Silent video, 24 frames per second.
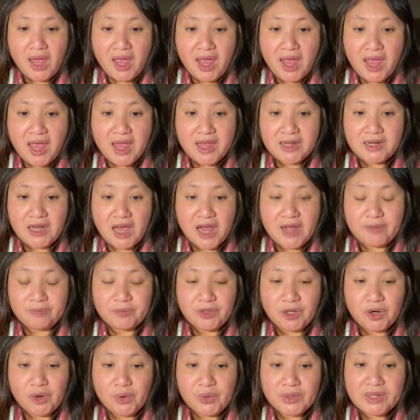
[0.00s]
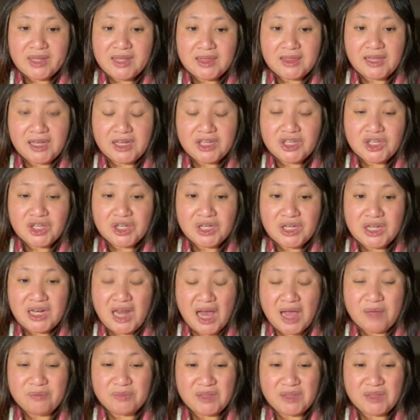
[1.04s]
And the only thing you could